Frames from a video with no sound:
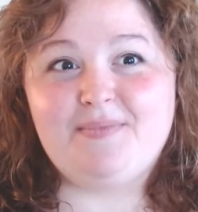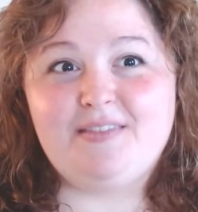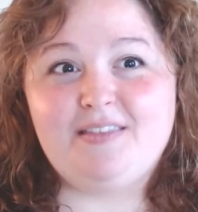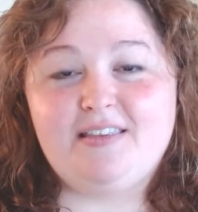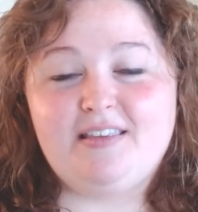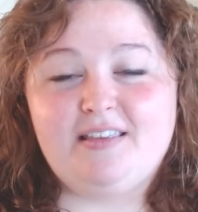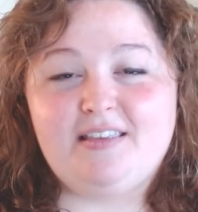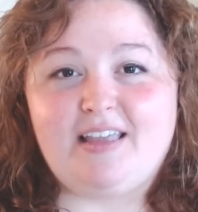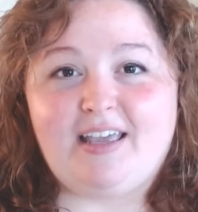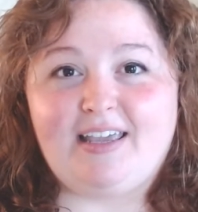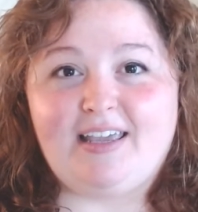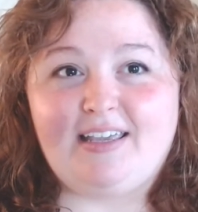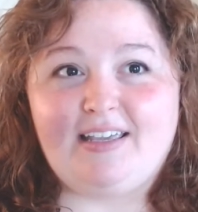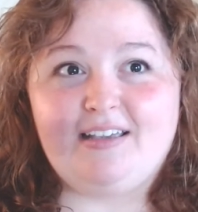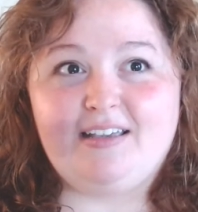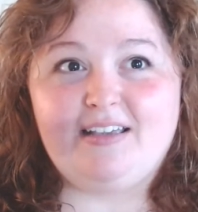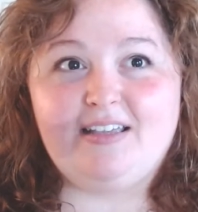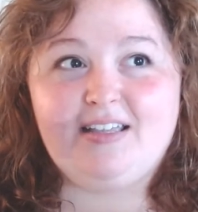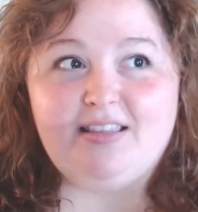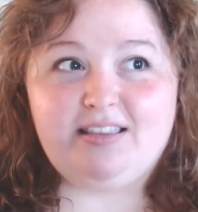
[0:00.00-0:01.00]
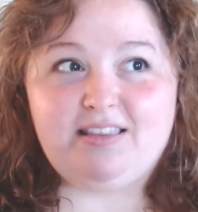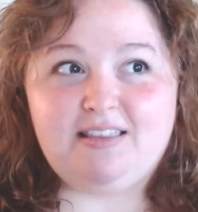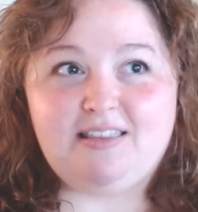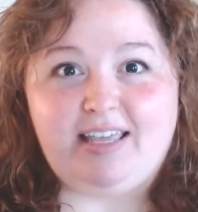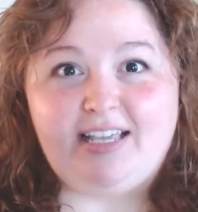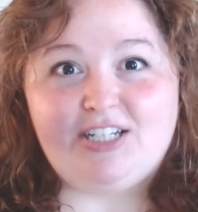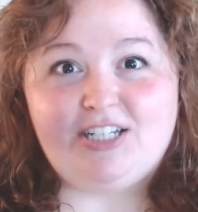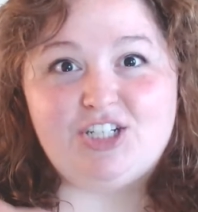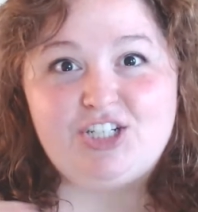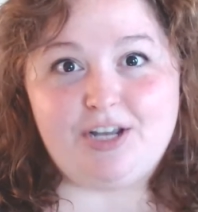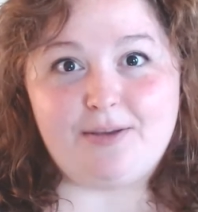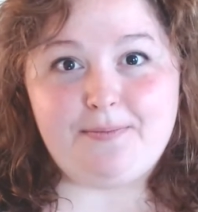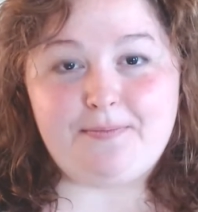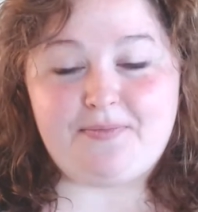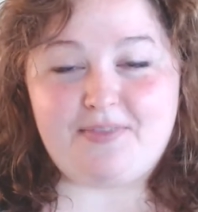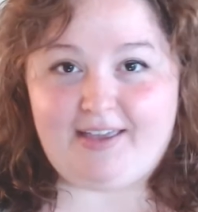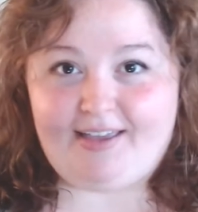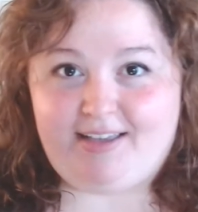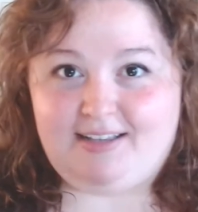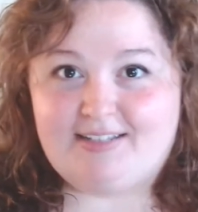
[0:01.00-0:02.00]
like they ship
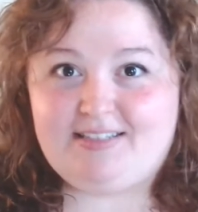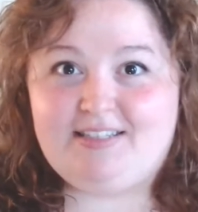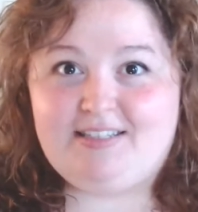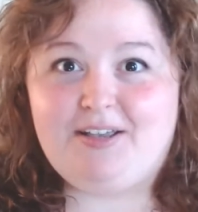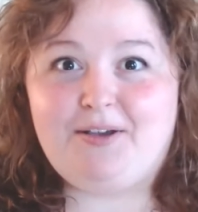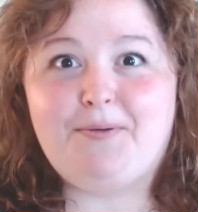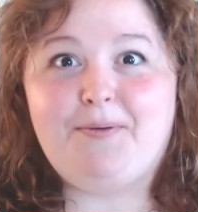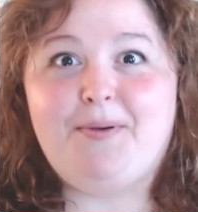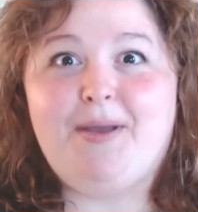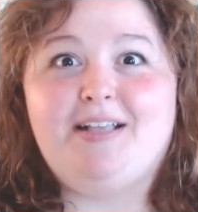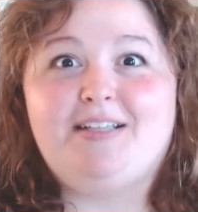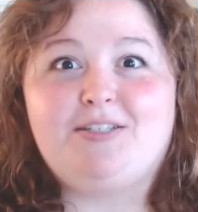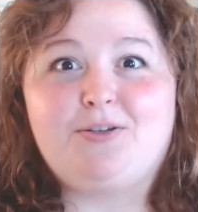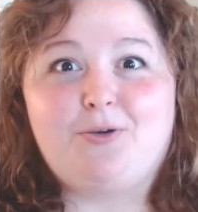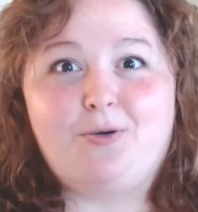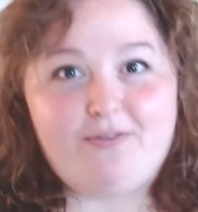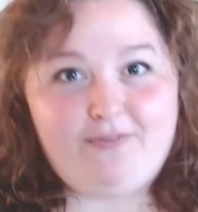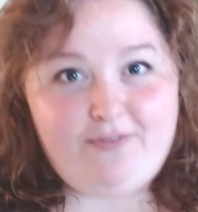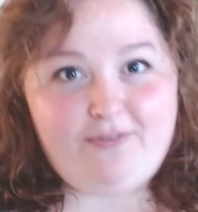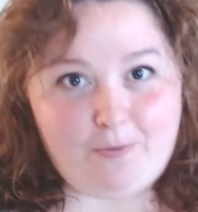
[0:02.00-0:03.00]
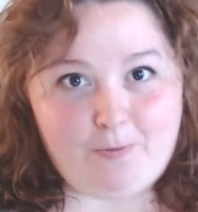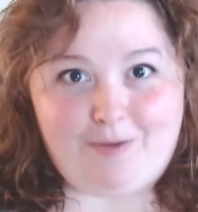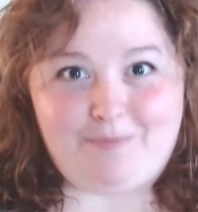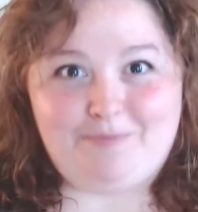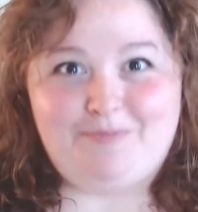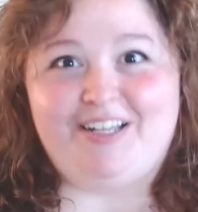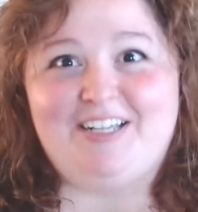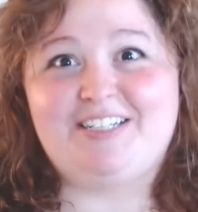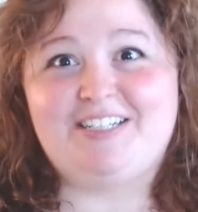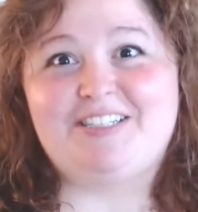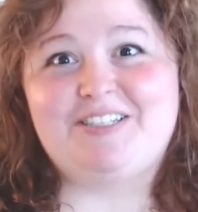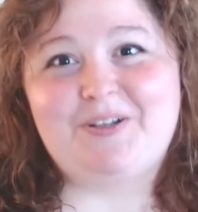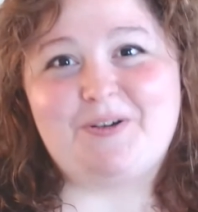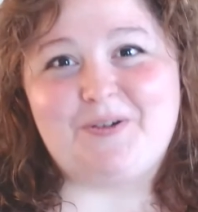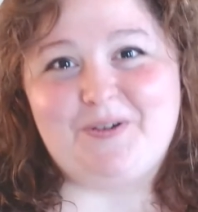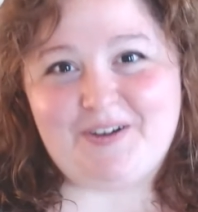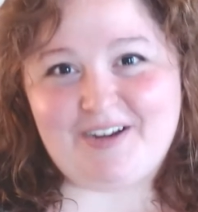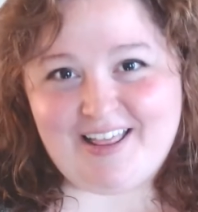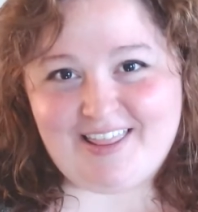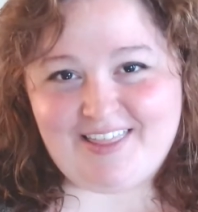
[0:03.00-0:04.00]
things, so it's going from one place to
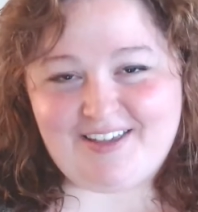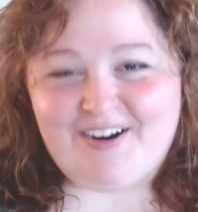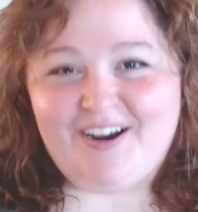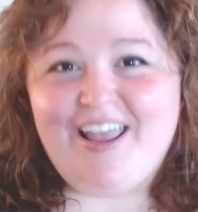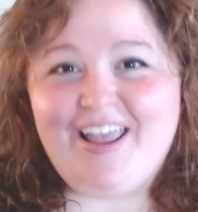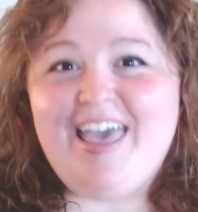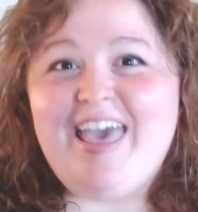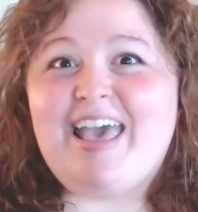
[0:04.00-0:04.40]
another.